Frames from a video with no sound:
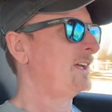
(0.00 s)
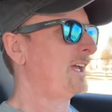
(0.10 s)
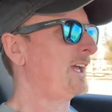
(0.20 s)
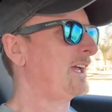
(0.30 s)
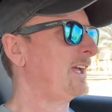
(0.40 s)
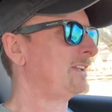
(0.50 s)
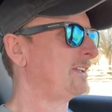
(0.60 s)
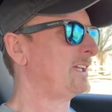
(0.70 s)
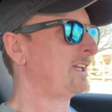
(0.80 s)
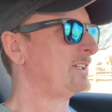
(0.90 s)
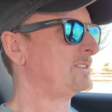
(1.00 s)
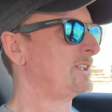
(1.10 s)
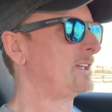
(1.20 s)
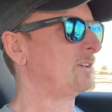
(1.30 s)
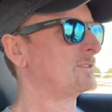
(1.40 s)
and the
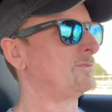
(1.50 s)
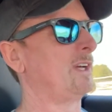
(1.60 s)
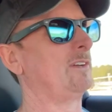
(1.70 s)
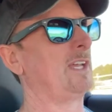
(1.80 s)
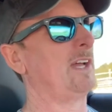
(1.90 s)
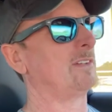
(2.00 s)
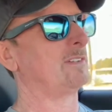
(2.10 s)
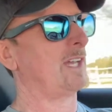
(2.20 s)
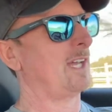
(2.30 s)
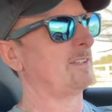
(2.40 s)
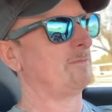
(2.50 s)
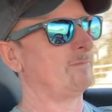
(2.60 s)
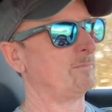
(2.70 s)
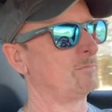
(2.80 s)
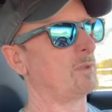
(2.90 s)
engineers found out that
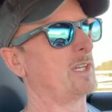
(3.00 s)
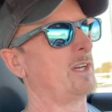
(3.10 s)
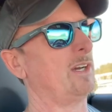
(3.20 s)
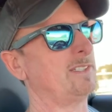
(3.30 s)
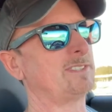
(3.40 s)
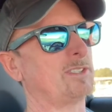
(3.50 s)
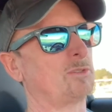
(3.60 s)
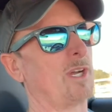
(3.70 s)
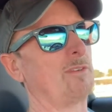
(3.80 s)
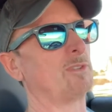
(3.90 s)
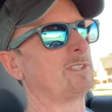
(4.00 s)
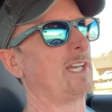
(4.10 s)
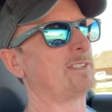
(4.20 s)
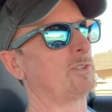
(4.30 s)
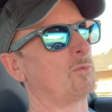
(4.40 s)
because the drivers
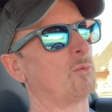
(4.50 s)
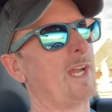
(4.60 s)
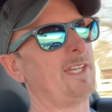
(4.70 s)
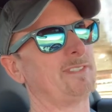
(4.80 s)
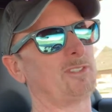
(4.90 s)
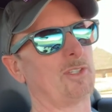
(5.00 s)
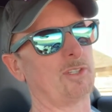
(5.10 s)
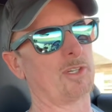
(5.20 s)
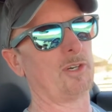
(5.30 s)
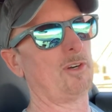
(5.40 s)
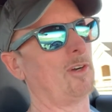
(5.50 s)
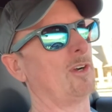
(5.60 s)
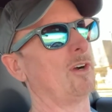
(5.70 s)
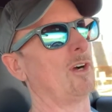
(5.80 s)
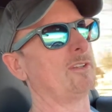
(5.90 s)
had to race to the
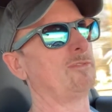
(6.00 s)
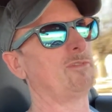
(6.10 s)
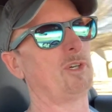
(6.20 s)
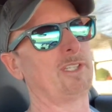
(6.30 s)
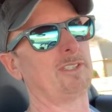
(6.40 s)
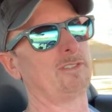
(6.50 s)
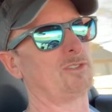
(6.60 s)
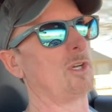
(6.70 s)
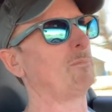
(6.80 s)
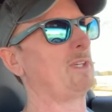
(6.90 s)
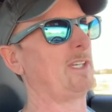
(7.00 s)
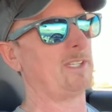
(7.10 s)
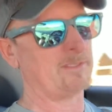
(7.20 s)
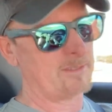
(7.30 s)
car on foot, jump in,